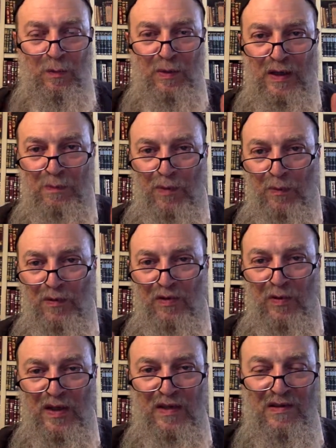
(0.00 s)
people,
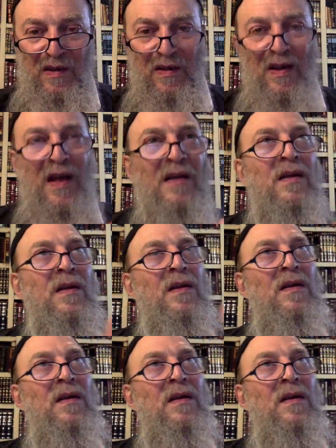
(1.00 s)
between each other, not